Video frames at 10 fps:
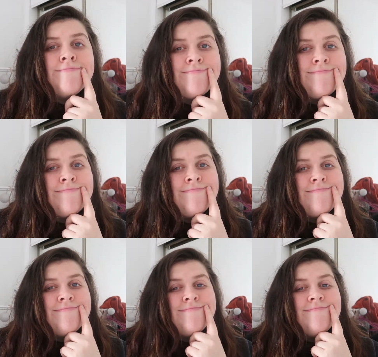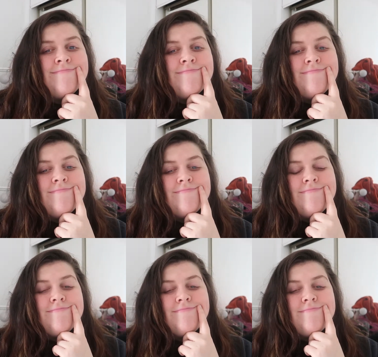
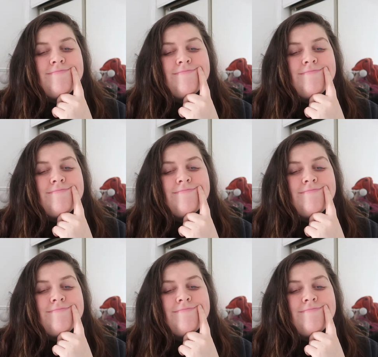Nothing is said.